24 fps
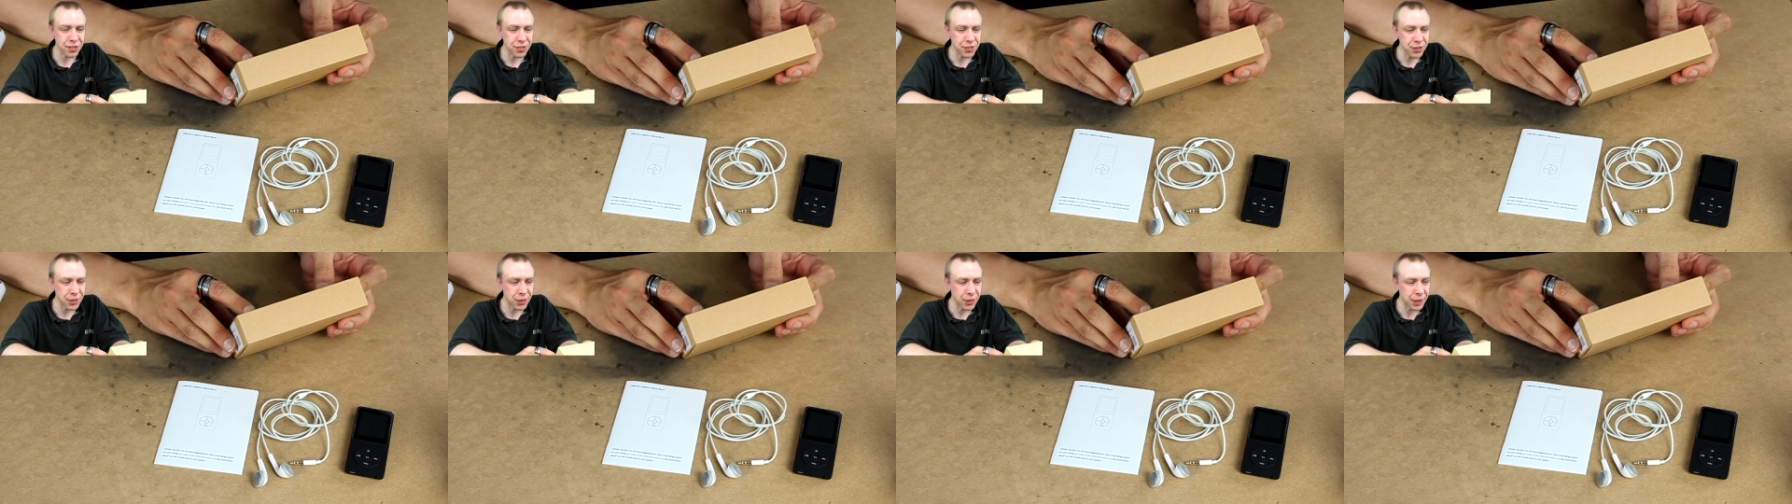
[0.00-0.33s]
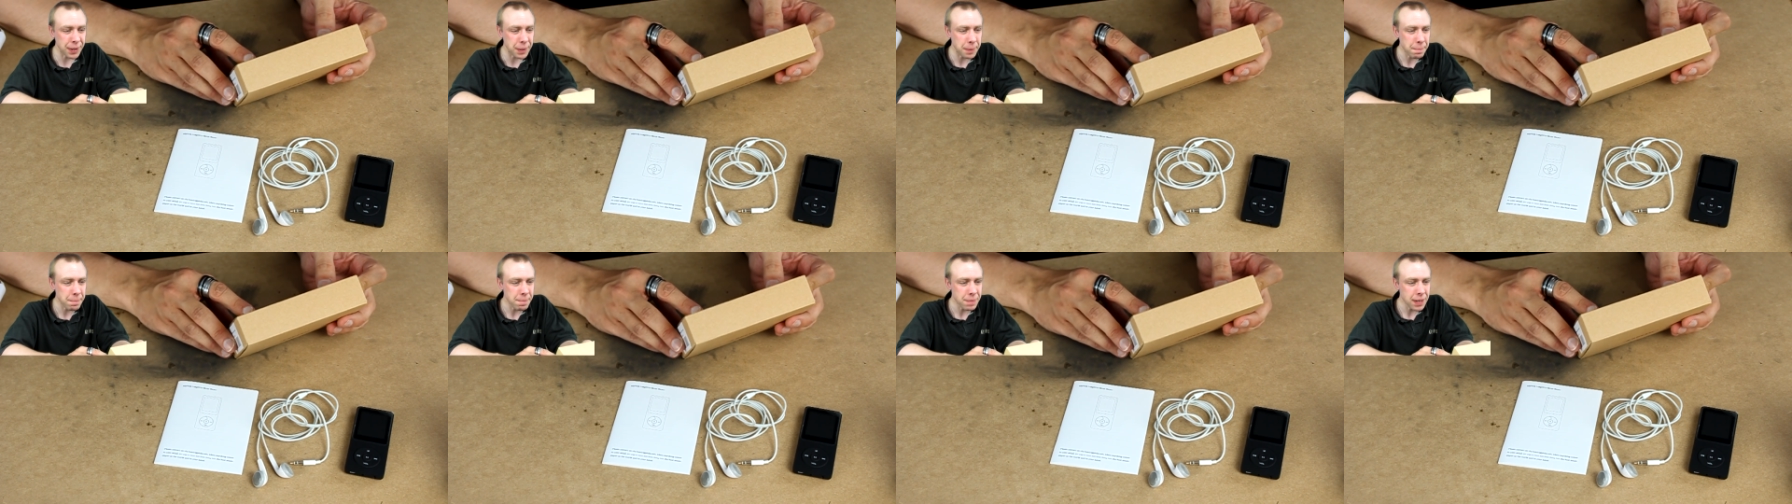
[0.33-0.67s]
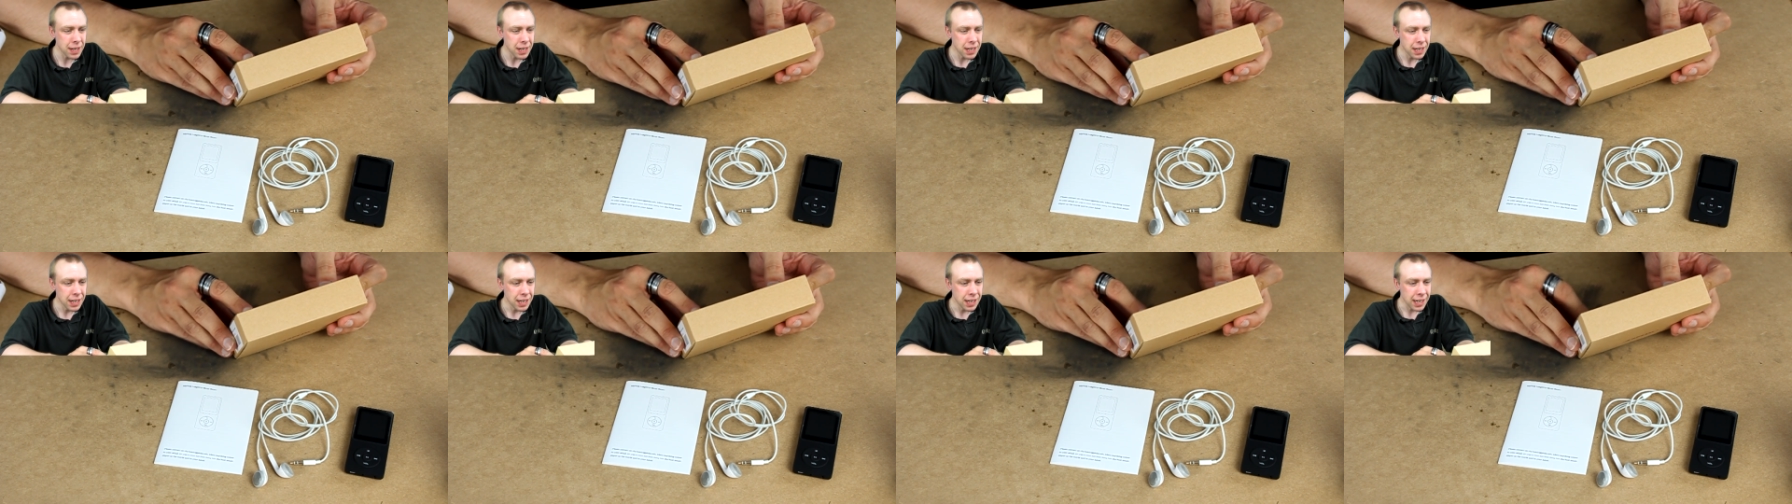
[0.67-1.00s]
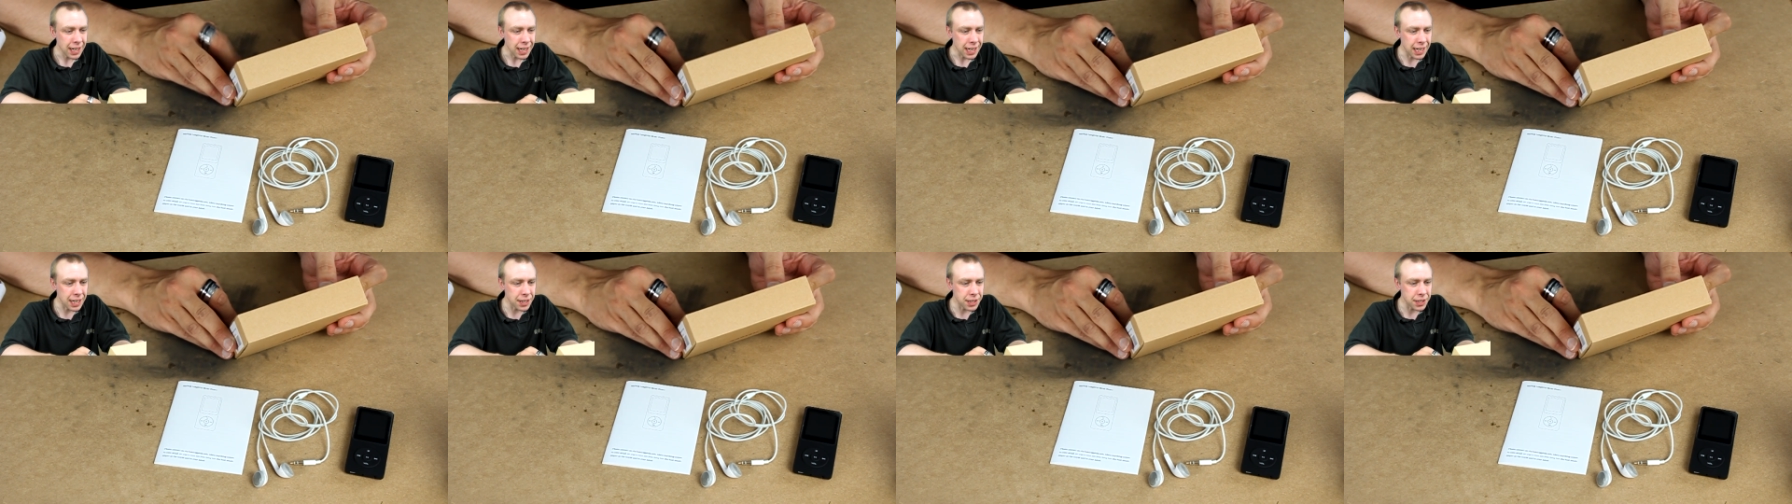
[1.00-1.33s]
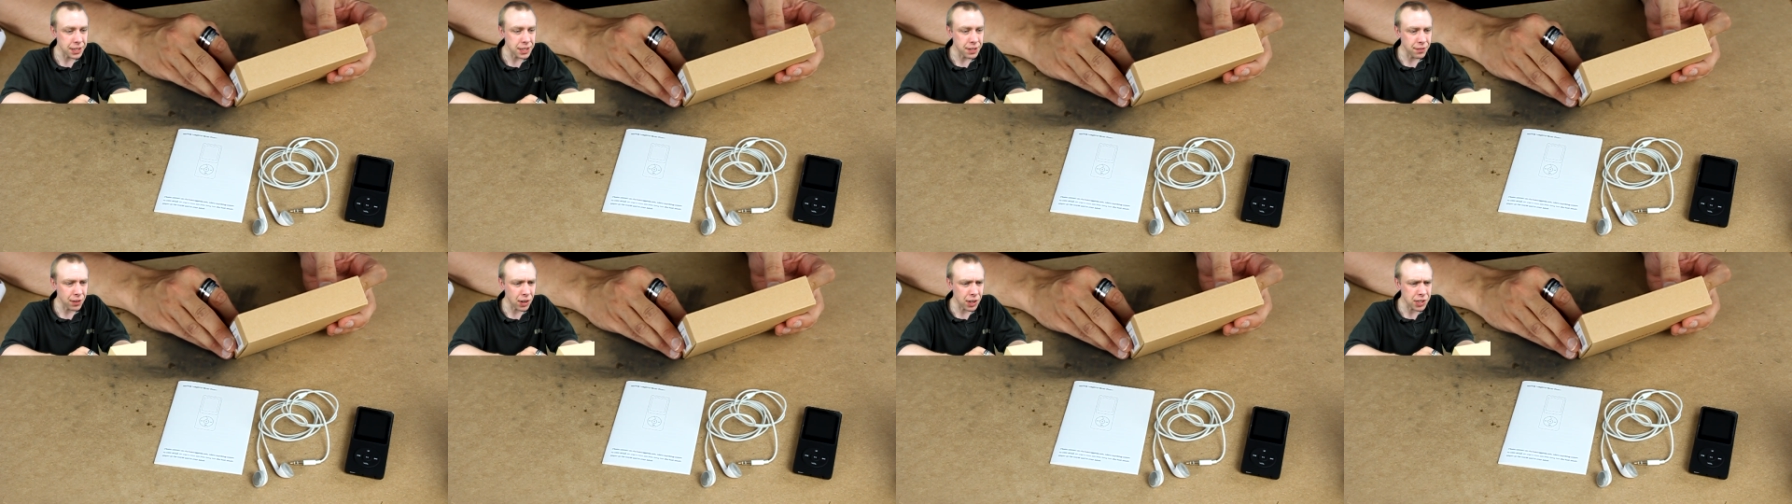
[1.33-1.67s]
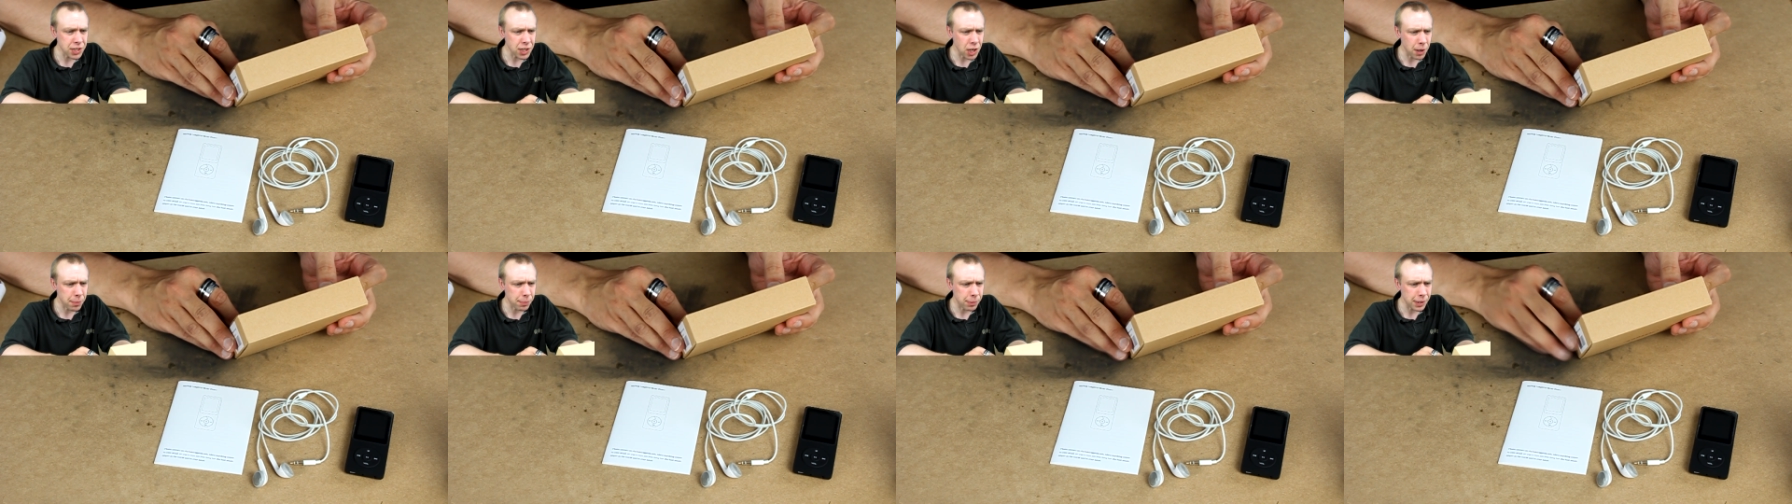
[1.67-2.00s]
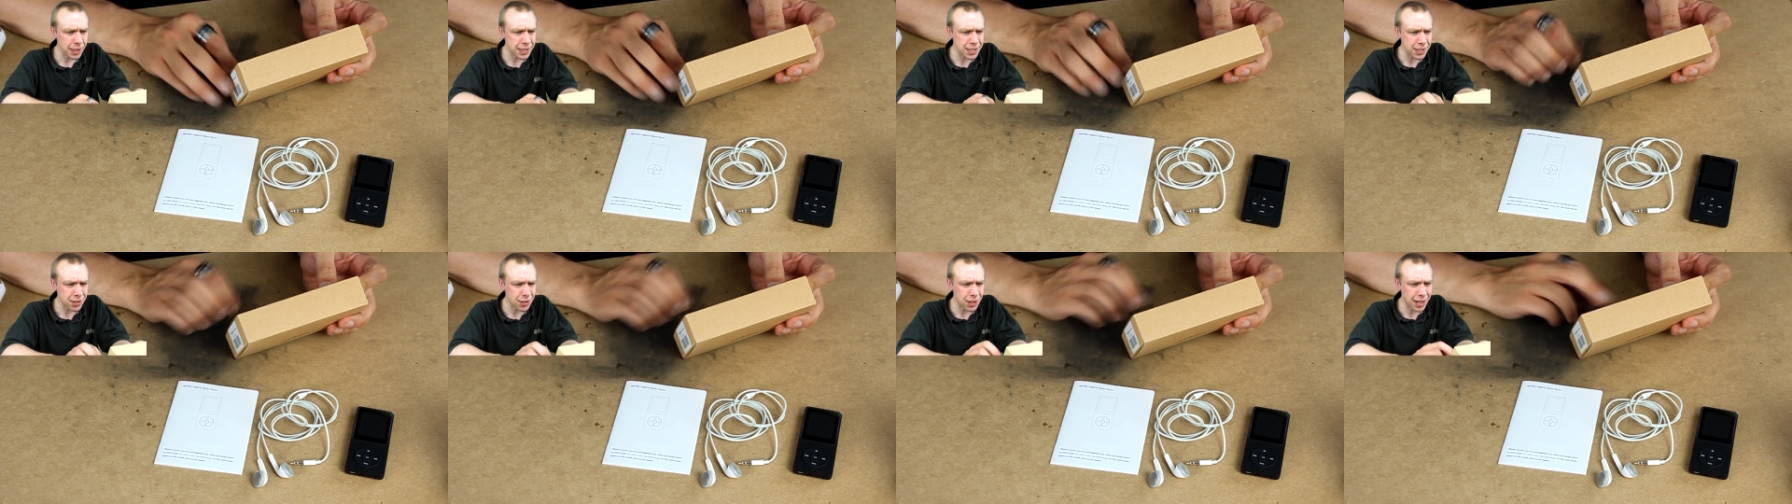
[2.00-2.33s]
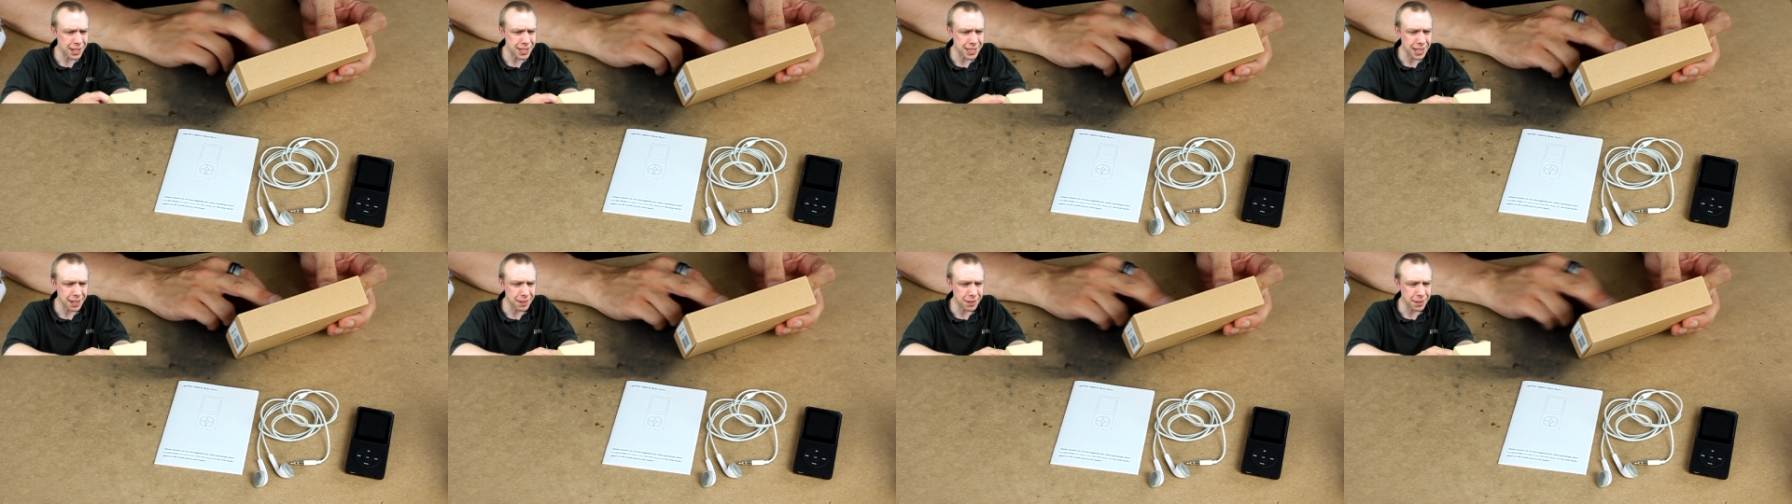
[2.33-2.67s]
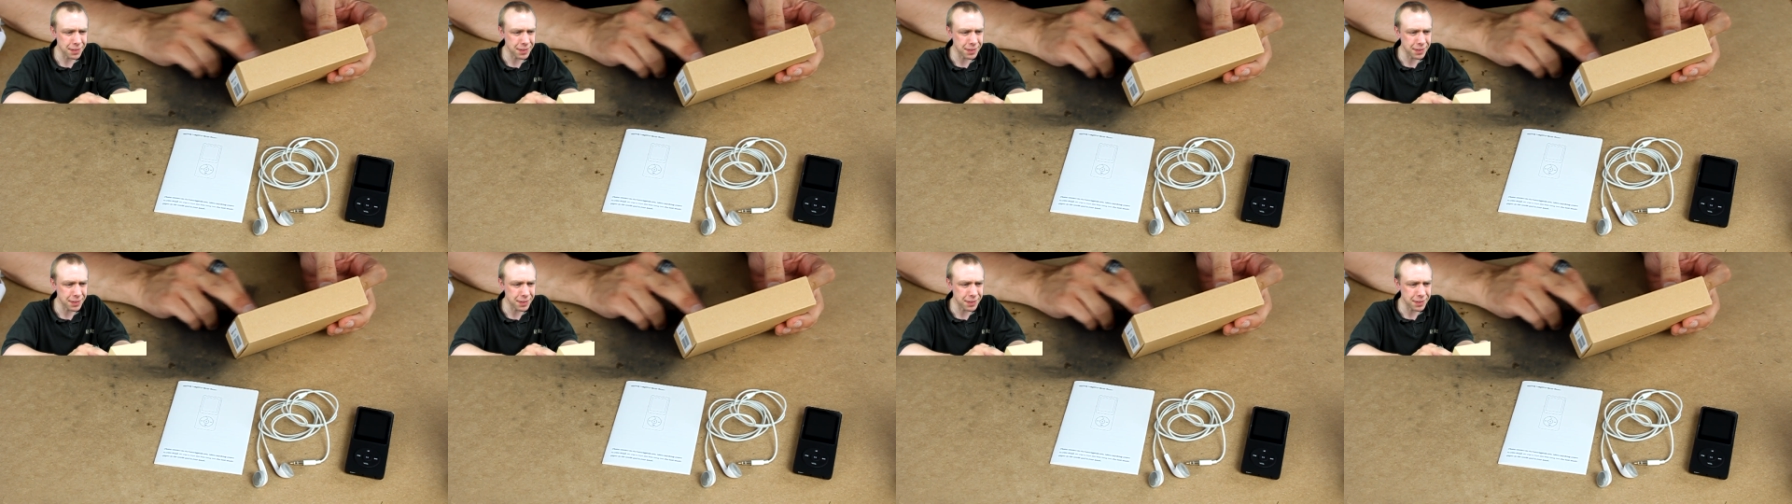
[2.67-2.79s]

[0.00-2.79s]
for you. The device operates strangely.